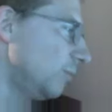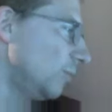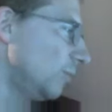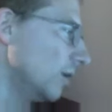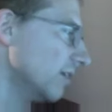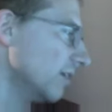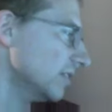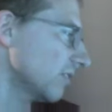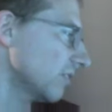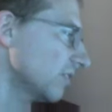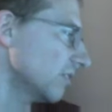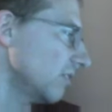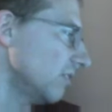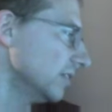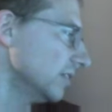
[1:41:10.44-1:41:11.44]
where is
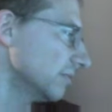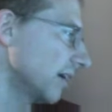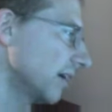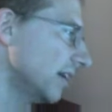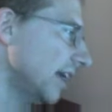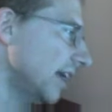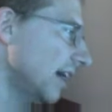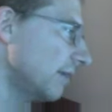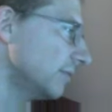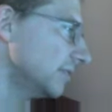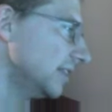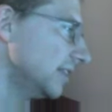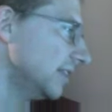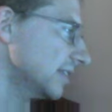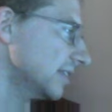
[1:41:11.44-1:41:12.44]
Arnaldi right now? Is
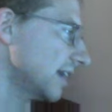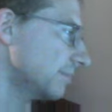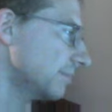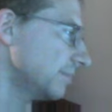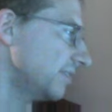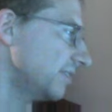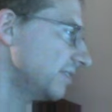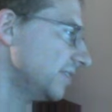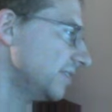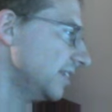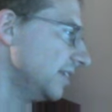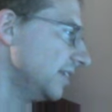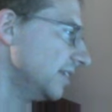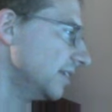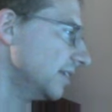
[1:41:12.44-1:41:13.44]
he in the top 50?